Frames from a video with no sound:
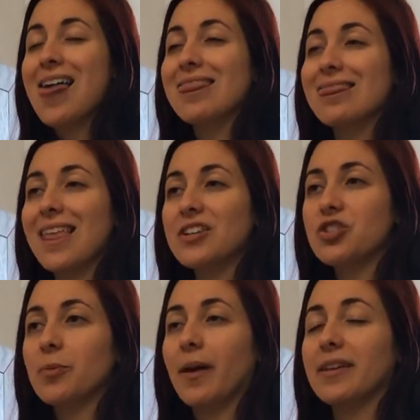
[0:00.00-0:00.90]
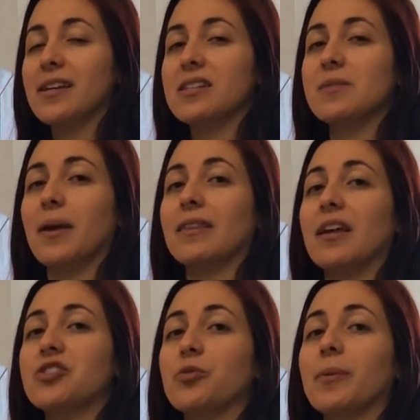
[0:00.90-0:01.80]
let your belly expand,
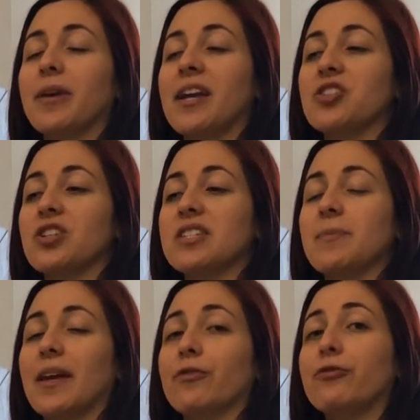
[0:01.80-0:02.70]
let your rib cage expand.